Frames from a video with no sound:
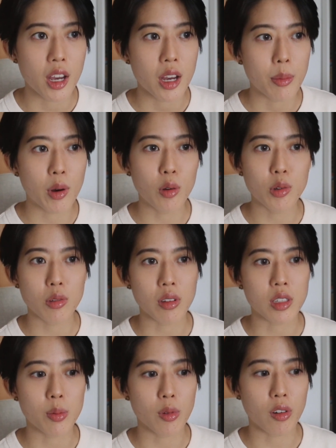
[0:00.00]
but also
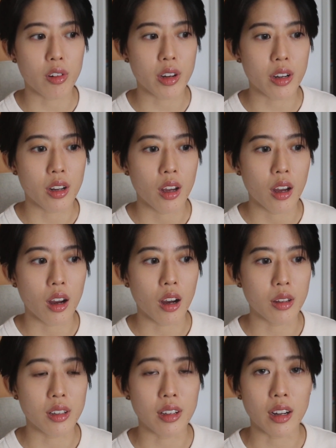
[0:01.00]
exploring
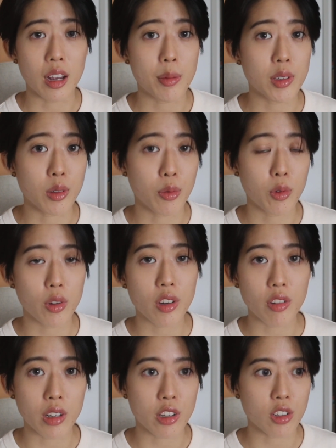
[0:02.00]
the dynamics of queer
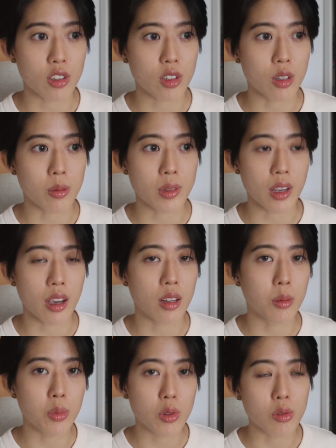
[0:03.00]
relationships and
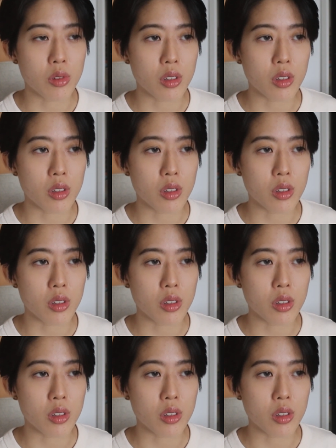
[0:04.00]
abuse